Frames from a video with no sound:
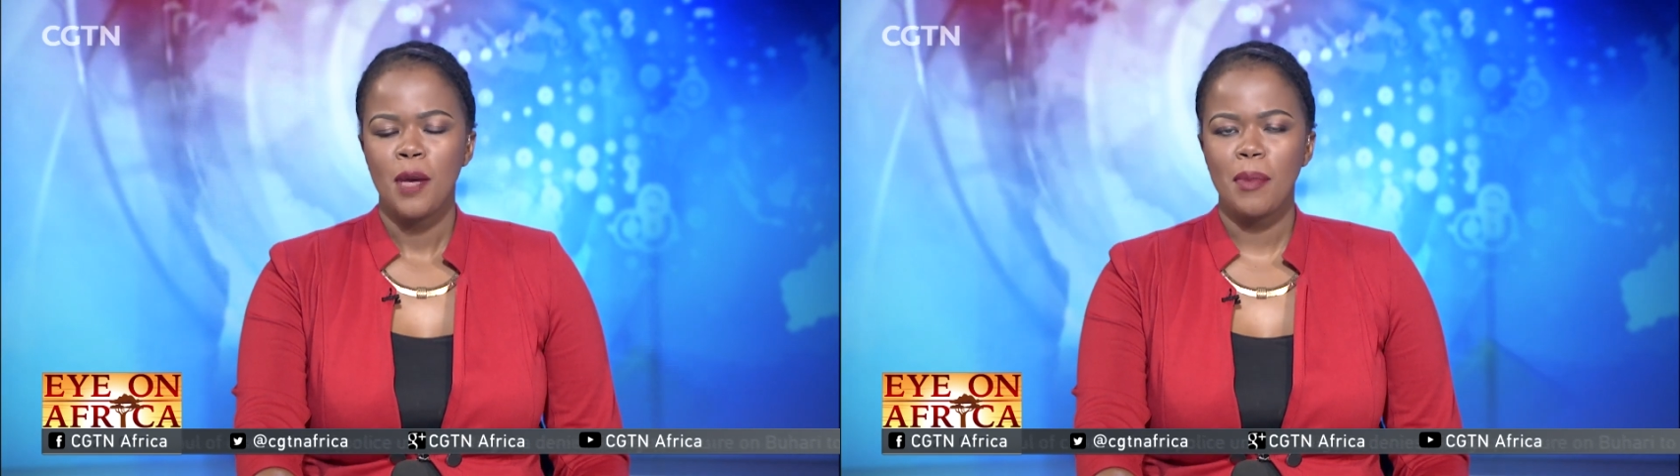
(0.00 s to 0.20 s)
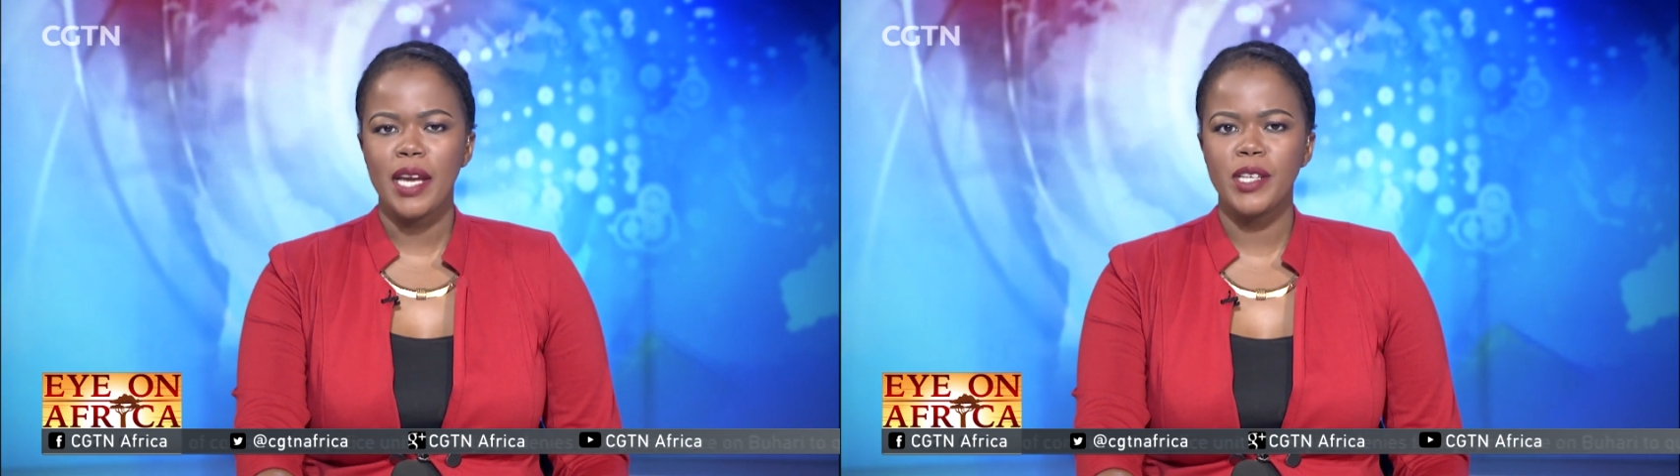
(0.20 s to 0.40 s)

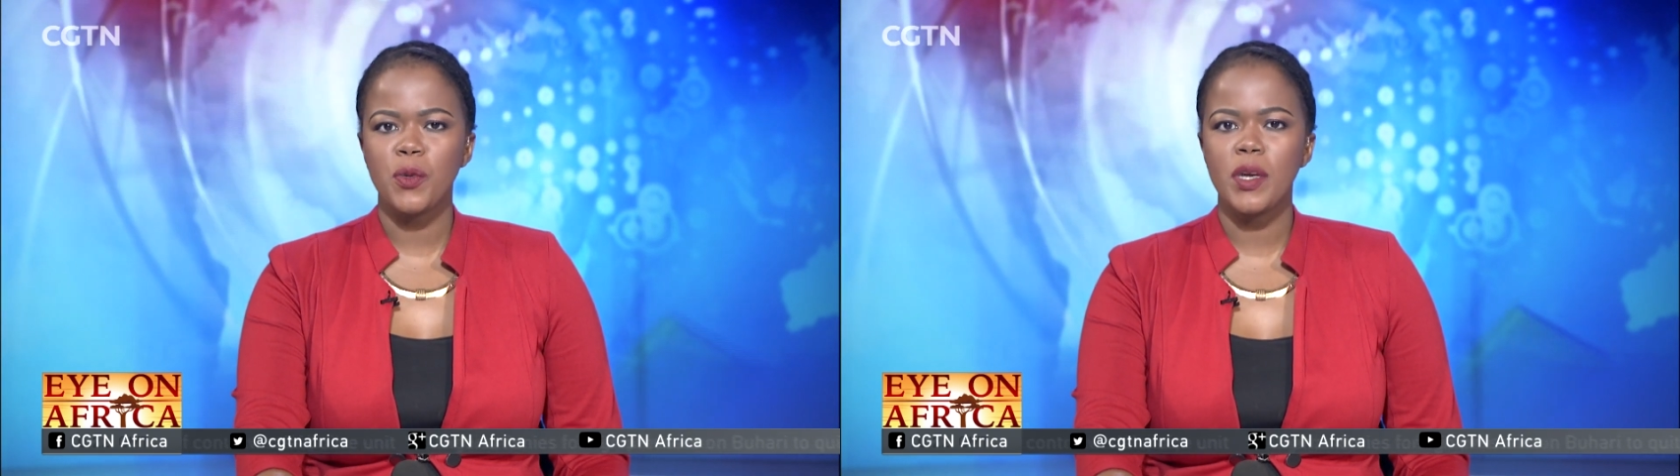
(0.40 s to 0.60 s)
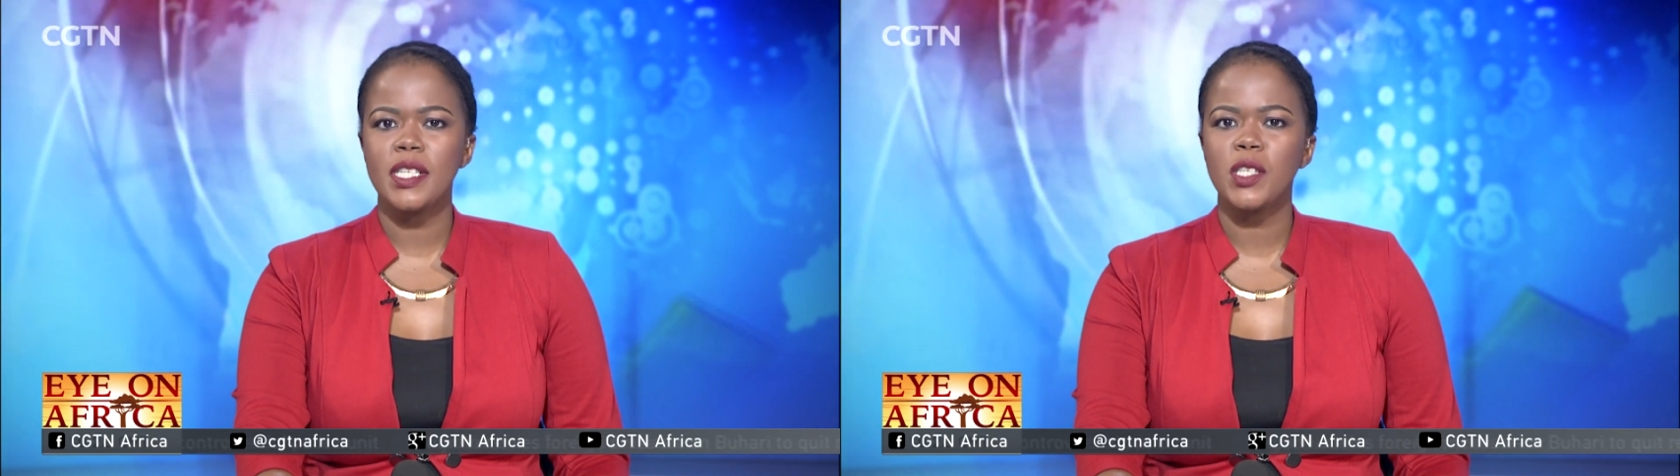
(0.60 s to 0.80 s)
Back in
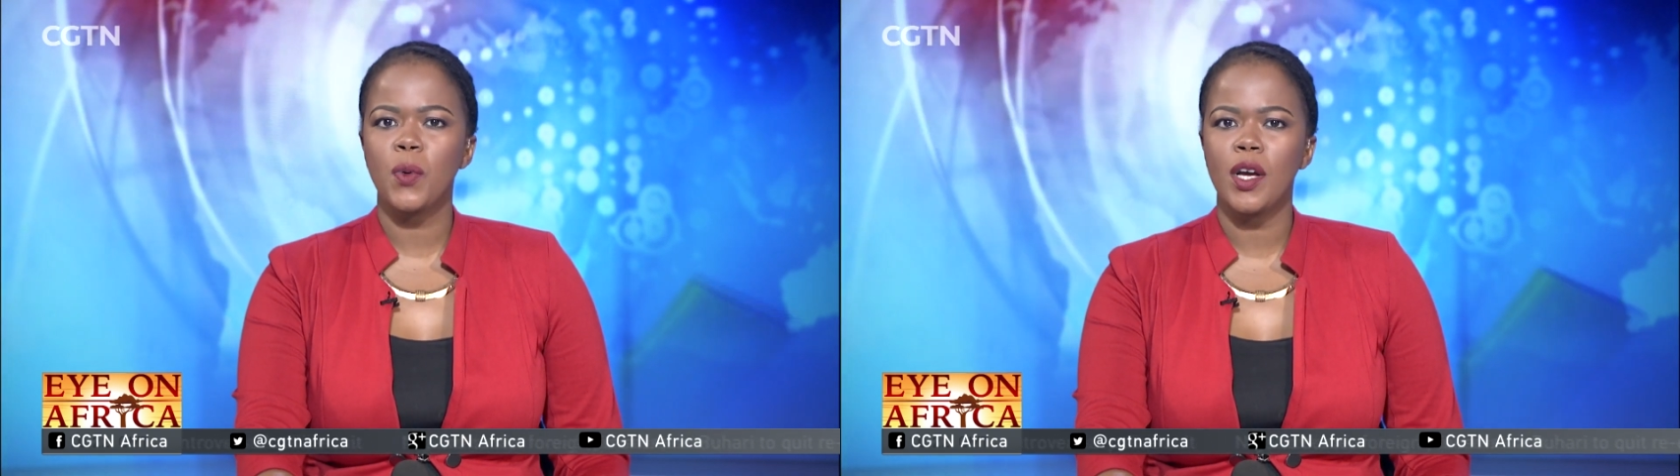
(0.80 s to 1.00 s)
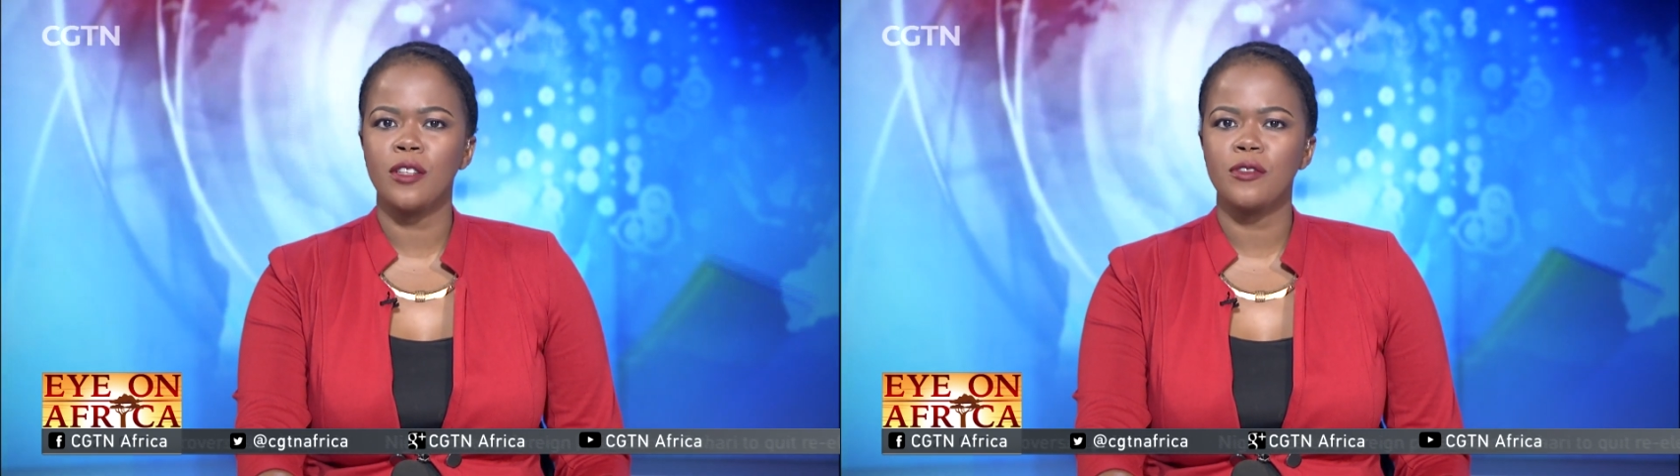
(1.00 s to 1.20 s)

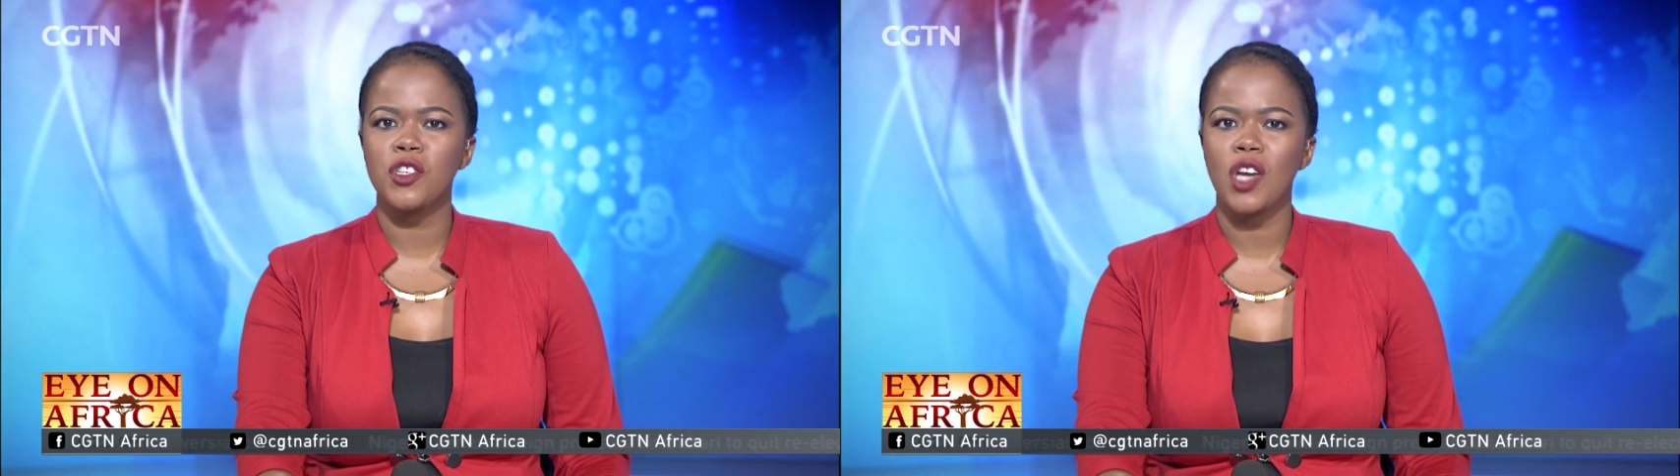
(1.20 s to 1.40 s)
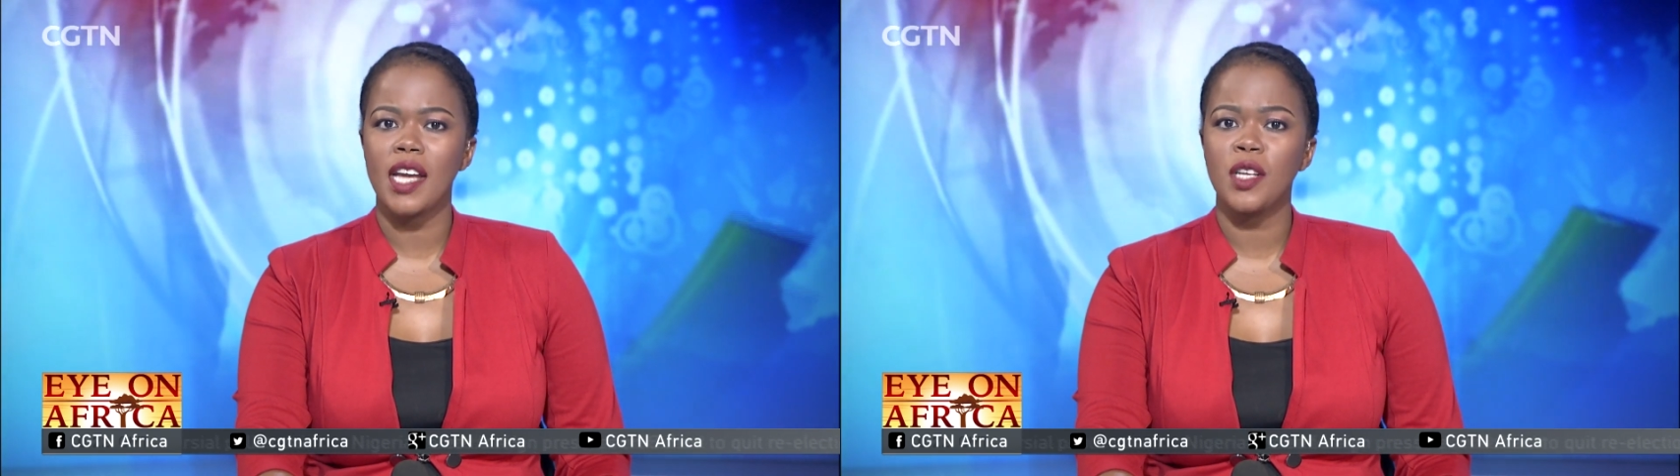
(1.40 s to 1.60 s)
2012,
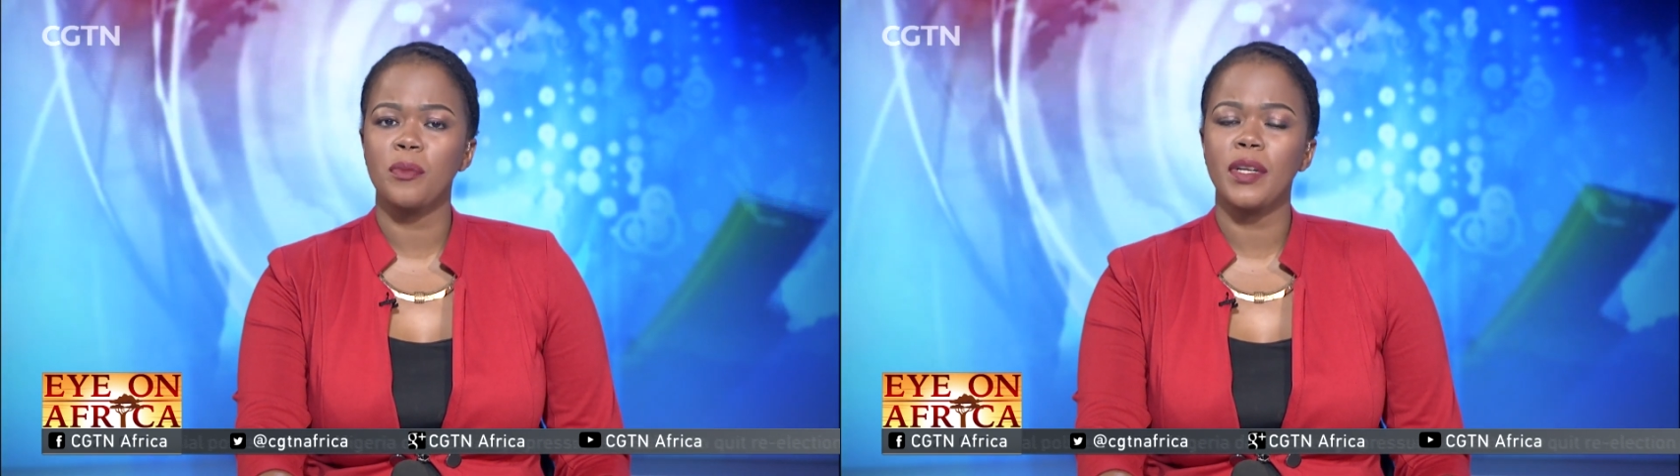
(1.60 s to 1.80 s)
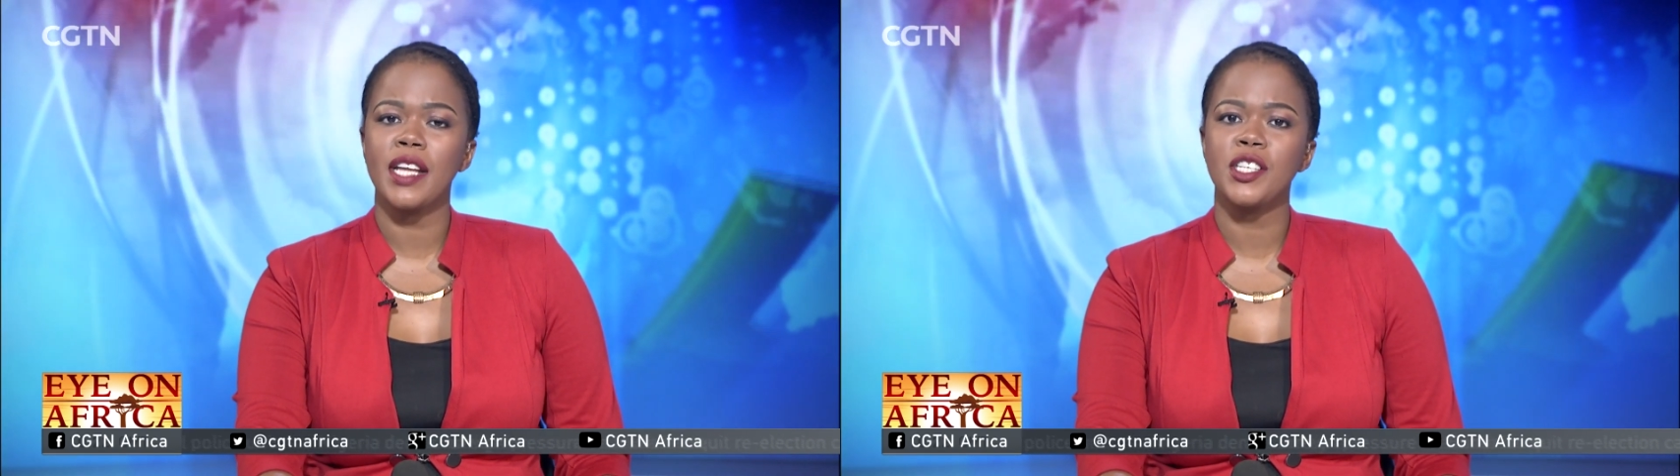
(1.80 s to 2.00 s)
China
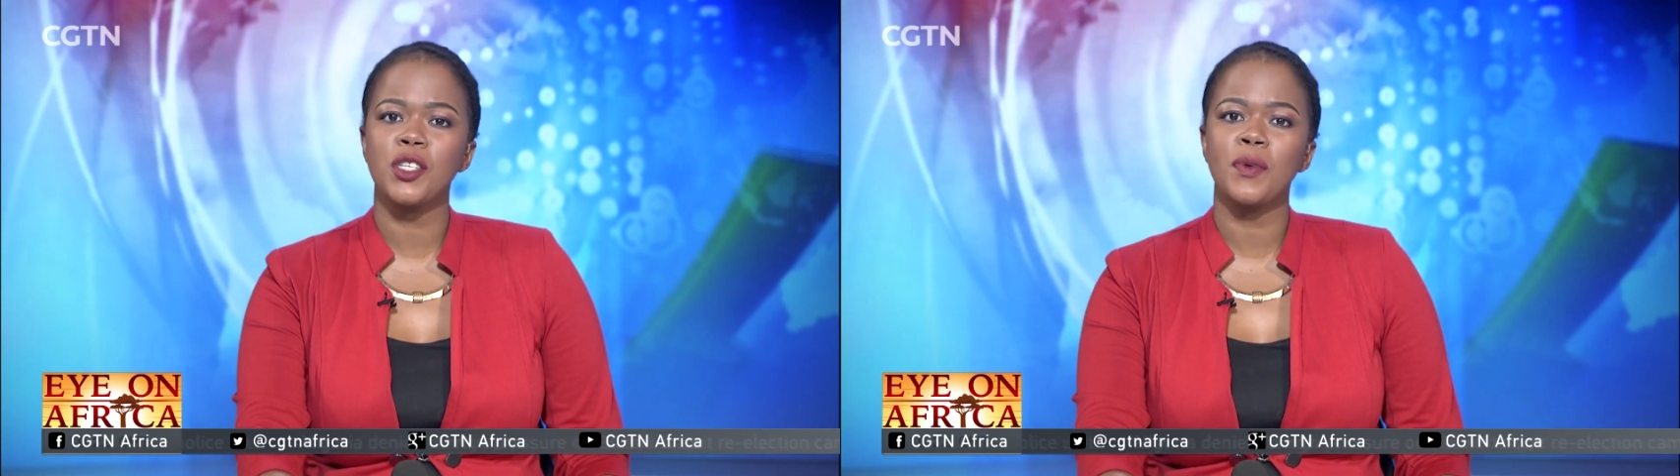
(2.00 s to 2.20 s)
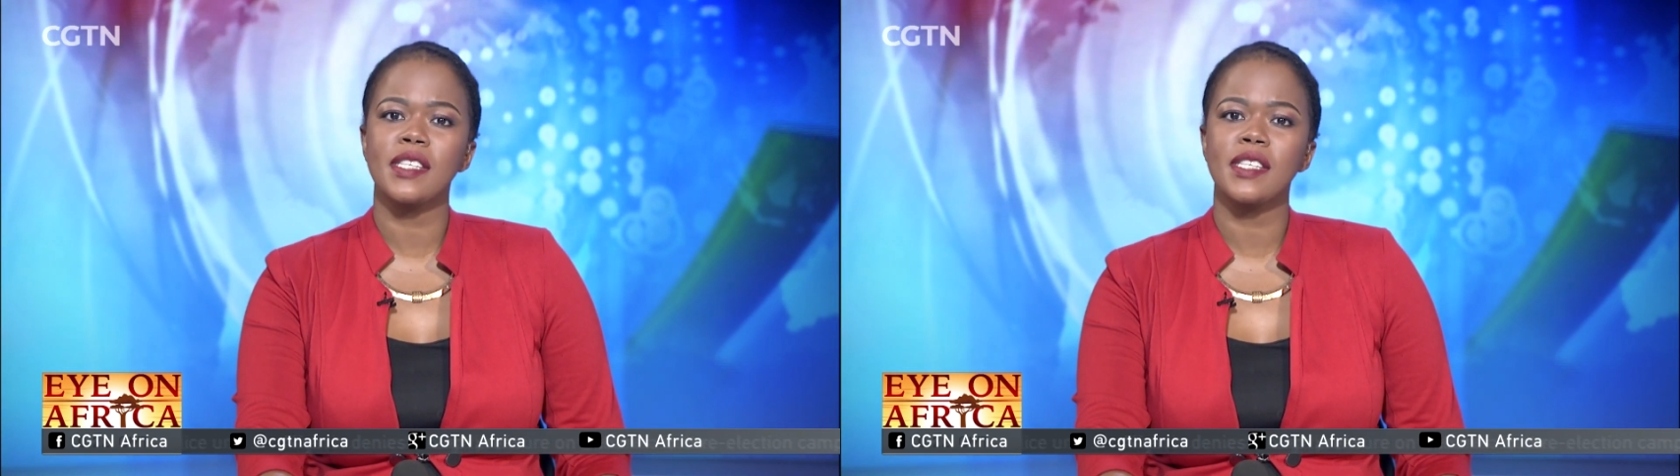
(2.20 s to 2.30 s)
pledged to